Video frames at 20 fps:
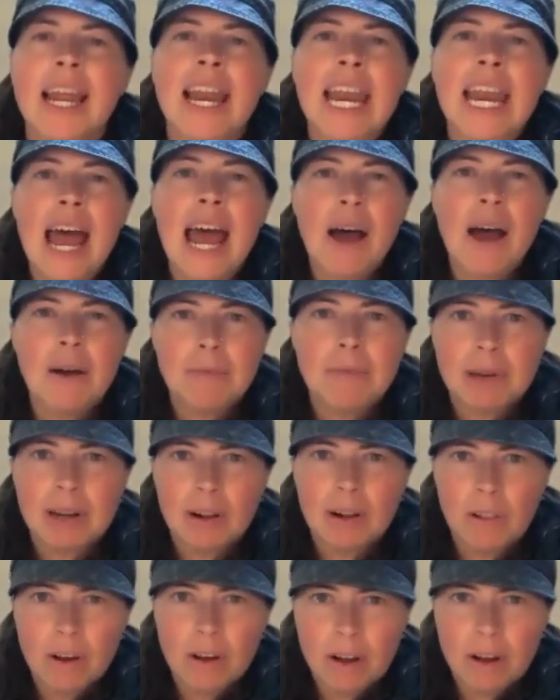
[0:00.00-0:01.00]
Now I'm going
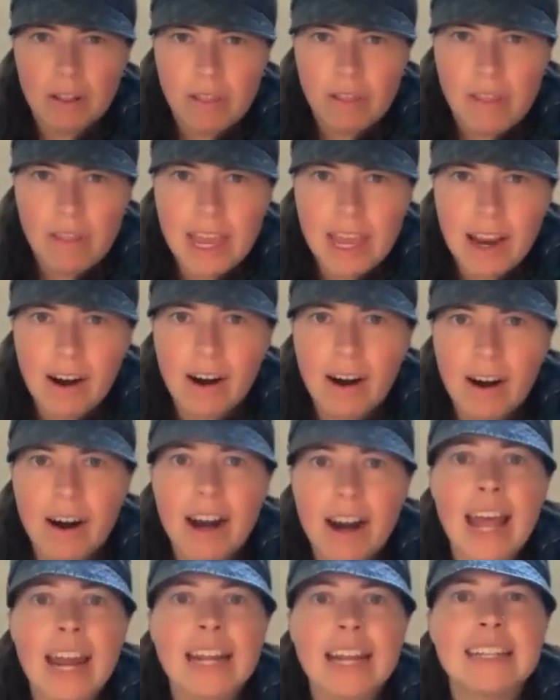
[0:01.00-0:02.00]
to look
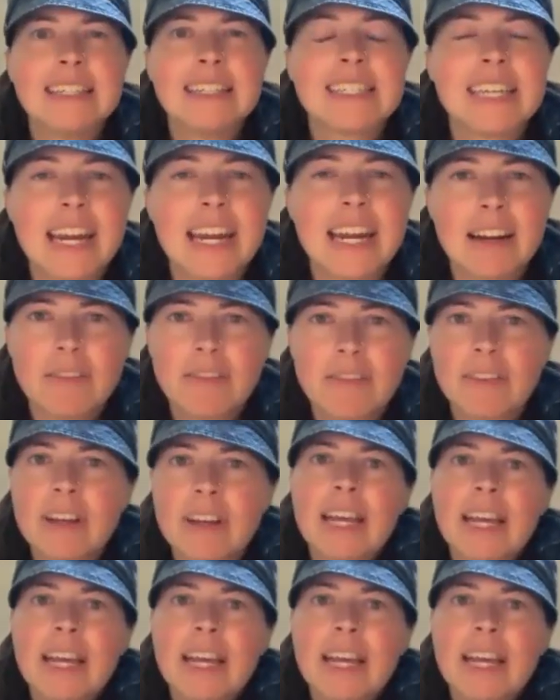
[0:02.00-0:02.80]
there. And instead of